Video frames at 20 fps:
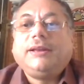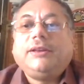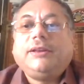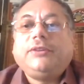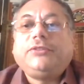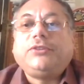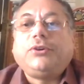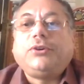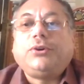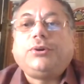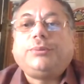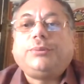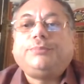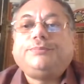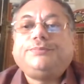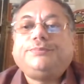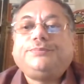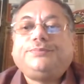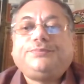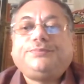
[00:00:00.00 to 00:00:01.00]

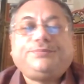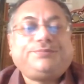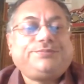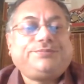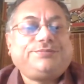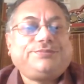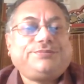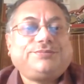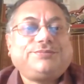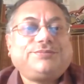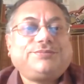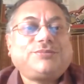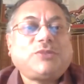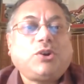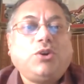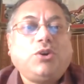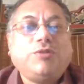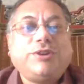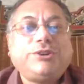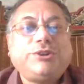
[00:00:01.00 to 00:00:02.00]
So
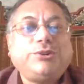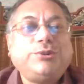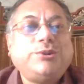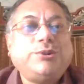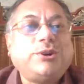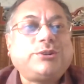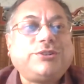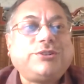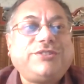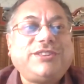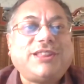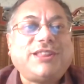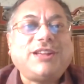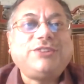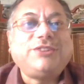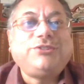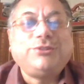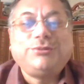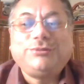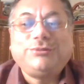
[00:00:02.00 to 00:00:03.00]
over to you, Dr.
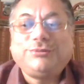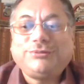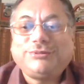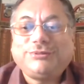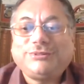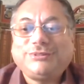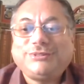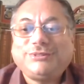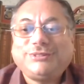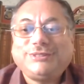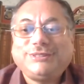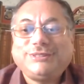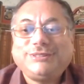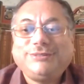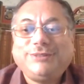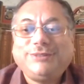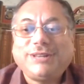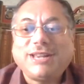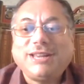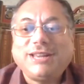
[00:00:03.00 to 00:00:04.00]
Sitanshu.
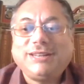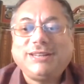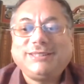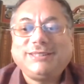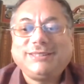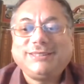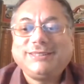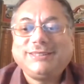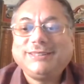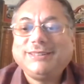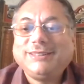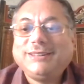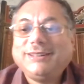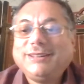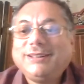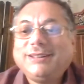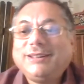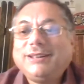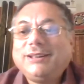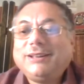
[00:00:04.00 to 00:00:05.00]
We can
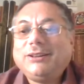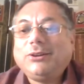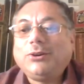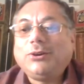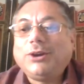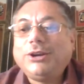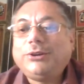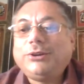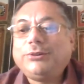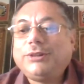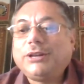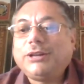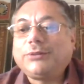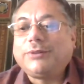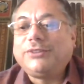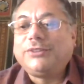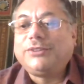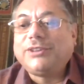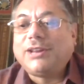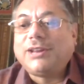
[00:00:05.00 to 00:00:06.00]
go into the
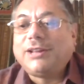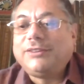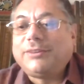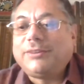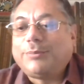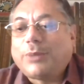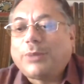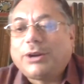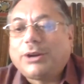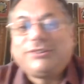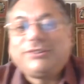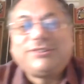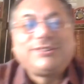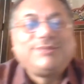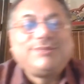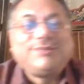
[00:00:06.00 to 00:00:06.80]
question answer part.